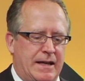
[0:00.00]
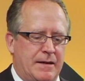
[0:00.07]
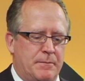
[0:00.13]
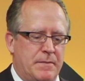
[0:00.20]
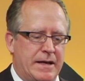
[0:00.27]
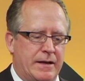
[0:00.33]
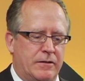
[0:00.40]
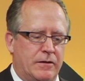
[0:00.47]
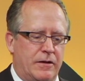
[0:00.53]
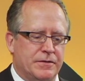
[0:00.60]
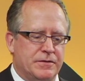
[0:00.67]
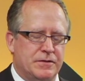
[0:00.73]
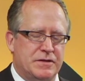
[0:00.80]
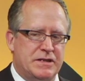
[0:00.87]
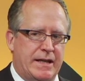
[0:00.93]
Men are
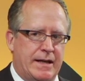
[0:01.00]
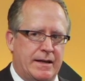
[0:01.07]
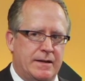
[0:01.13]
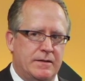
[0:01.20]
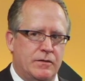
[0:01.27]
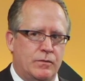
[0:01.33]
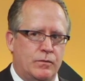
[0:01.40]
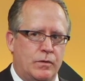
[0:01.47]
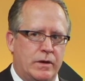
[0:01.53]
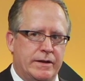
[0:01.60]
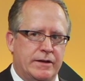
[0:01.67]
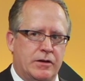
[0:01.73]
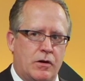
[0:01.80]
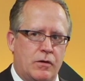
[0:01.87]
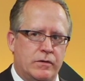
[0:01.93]
also
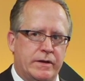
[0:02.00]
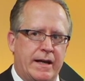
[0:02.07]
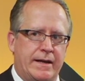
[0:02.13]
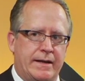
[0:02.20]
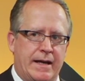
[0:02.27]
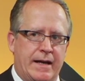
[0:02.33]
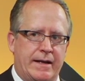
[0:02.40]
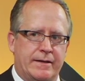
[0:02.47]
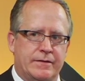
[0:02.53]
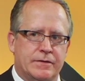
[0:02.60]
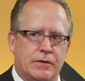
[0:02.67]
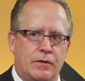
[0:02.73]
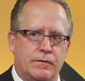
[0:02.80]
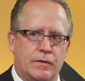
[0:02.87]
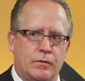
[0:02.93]
10-to-1 cocaine addicts
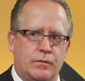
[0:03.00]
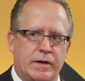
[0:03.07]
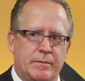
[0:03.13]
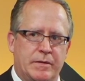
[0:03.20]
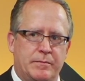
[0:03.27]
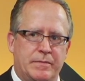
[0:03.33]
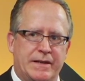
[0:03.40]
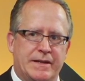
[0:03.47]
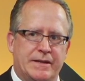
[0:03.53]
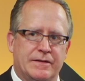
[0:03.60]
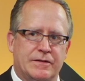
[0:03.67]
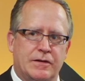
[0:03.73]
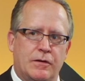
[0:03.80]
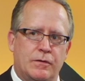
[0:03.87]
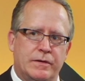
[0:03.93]
over women because
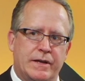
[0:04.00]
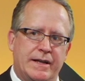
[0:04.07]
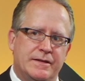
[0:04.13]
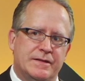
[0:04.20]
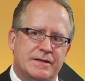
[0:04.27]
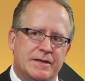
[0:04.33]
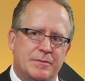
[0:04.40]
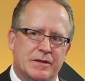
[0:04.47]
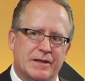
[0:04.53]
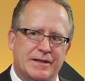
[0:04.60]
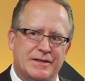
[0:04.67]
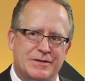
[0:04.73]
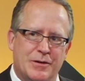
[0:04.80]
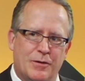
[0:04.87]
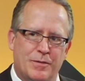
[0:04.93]
cocaine
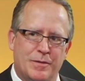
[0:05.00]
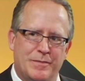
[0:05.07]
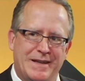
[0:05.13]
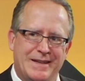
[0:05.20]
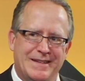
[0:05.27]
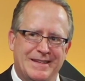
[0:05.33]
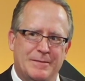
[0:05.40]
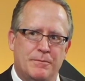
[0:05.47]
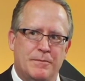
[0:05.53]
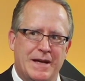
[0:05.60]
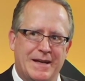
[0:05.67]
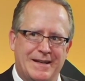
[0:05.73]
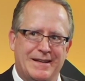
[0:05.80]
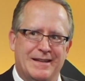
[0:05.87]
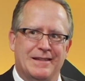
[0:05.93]
stimulates dopamine, and
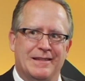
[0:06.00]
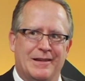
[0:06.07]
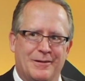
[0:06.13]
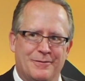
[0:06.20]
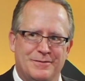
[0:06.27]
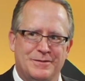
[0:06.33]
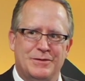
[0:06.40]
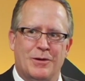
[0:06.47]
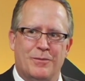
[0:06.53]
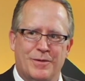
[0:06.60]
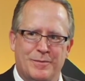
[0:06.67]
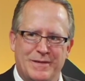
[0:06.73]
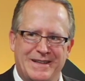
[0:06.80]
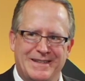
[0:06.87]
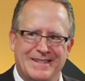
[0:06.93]
men love
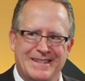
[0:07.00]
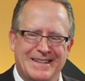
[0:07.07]
dopamine.